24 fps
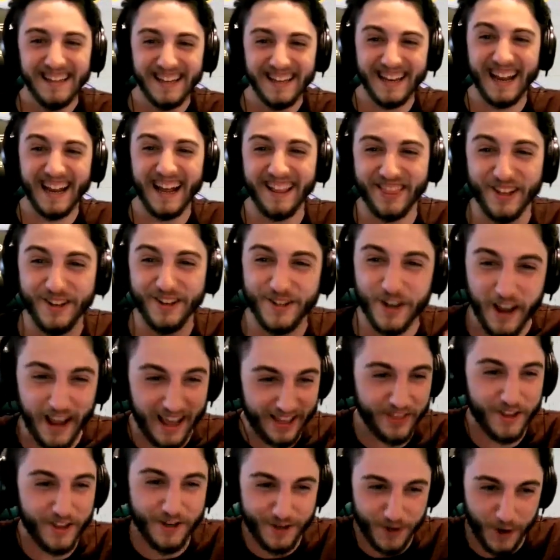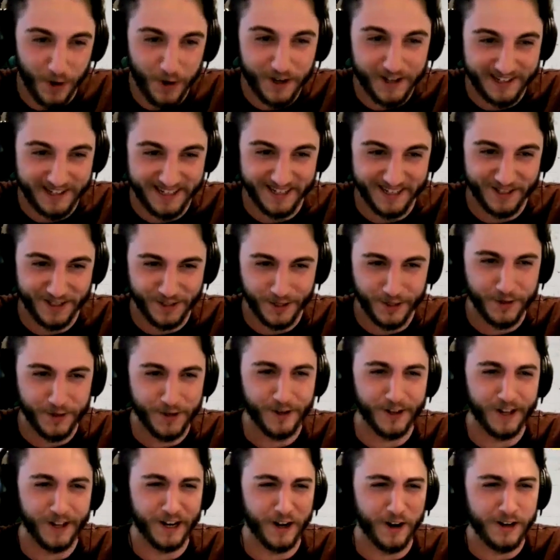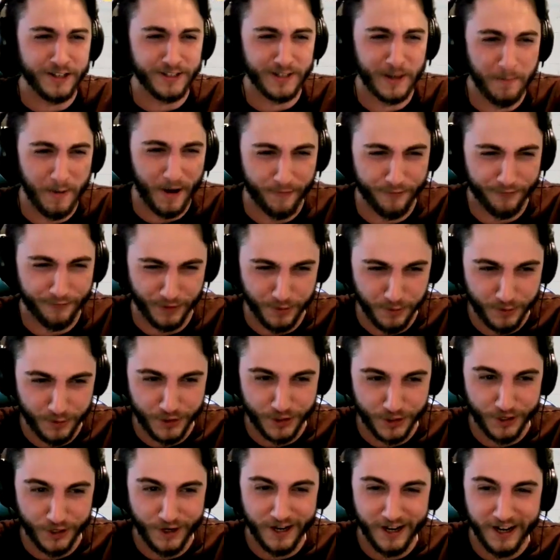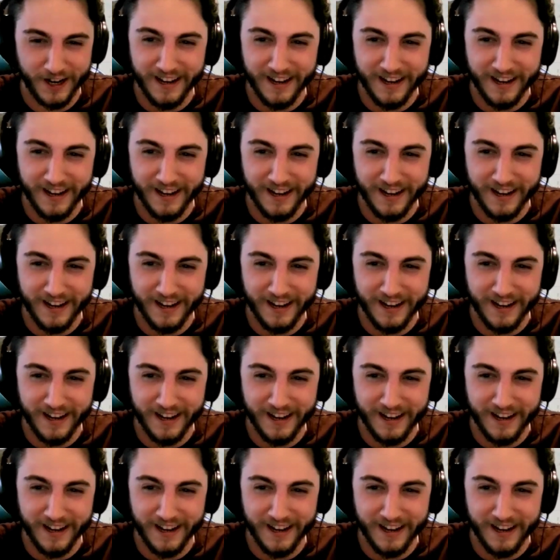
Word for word: Yeah, the and the darkness too. You're like, yes. oh, is that my future?